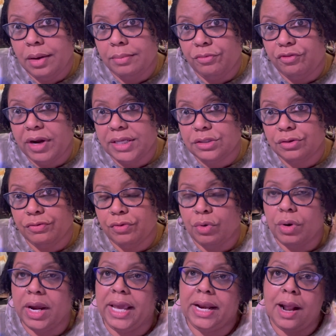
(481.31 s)

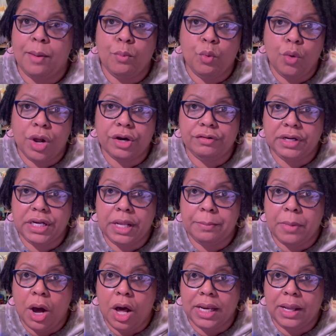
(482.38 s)
reservoir and I'm watering
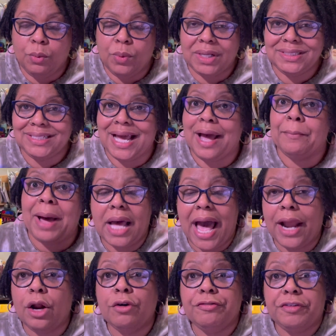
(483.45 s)
them all at one time,
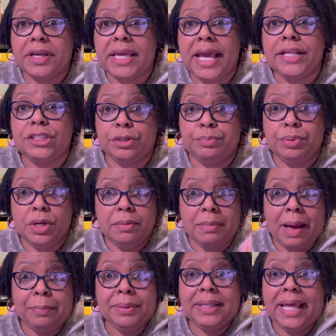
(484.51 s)
I don't forget to get
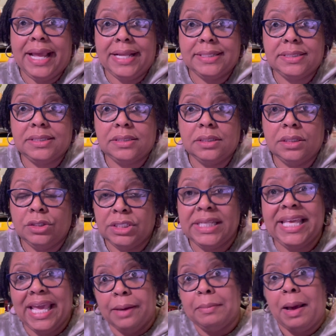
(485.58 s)
my
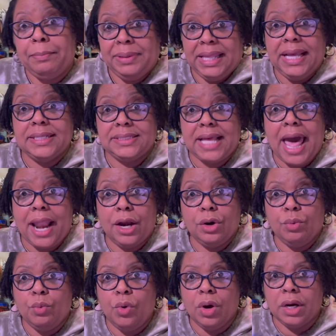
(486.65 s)
plants out of the
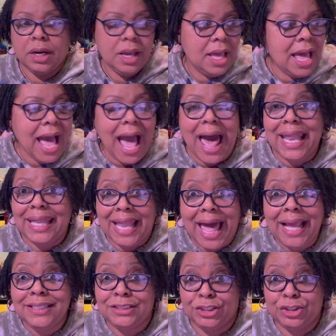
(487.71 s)
water. I
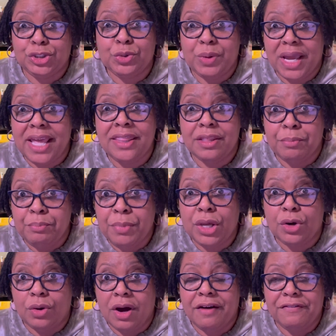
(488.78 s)
like to do it in the
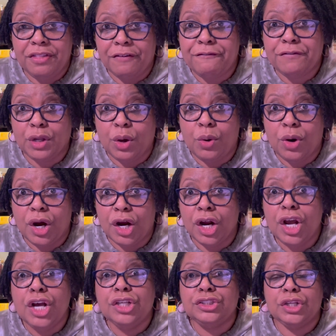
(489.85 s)
middle of the floor
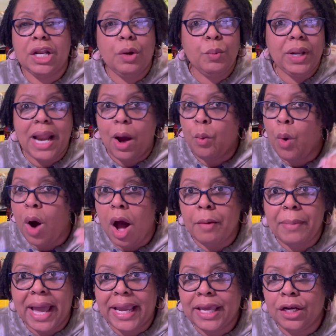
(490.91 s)
so that when I walk
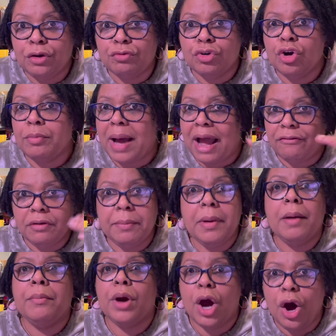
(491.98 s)
back in the room, I
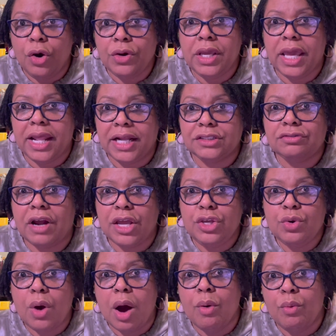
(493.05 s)
remember, oh yeah, that's right,
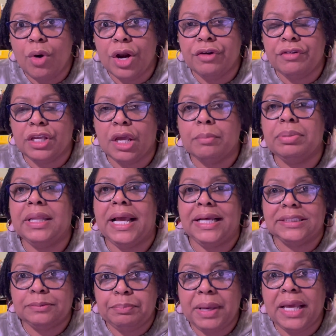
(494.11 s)
you are watering your
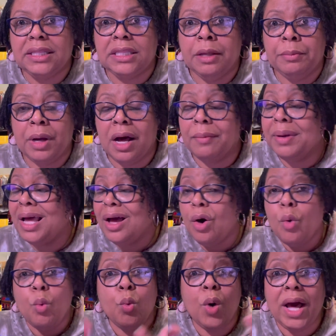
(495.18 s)
plants, pick them up.
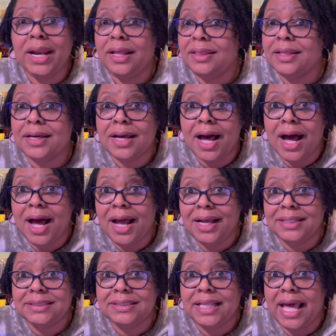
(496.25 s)
One of the
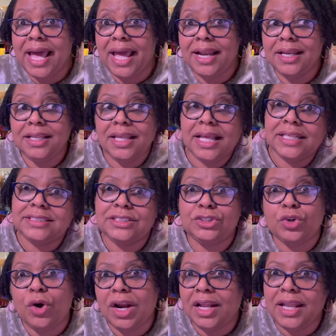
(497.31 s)
cons that is
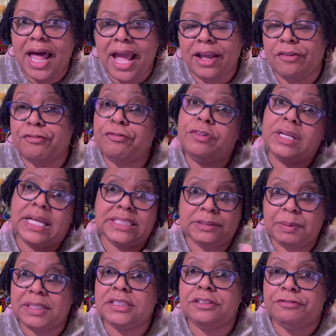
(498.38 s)
sort of like,
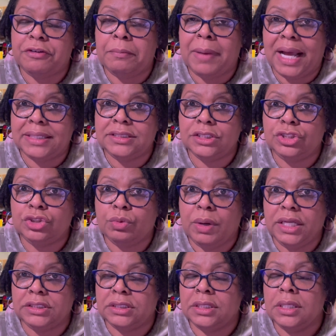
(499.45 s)
especially for my
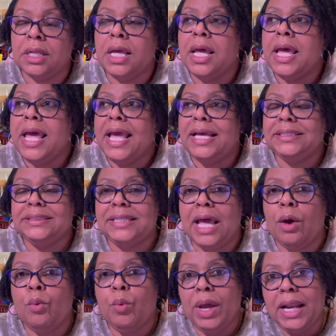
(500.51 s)
situation, is
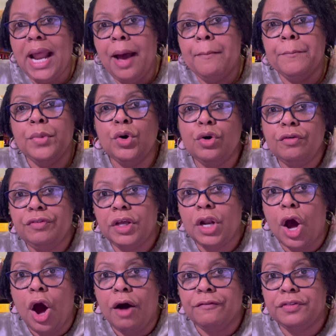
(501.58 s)
that when I move it
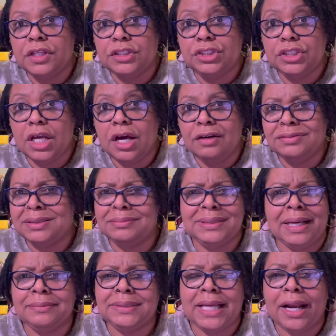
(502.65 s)
off the shelf,
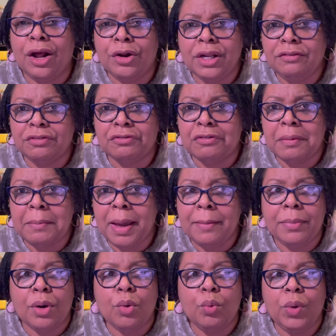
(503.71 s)
sometimes I don't even
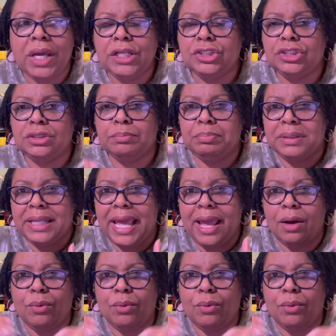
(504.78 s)
remember which plant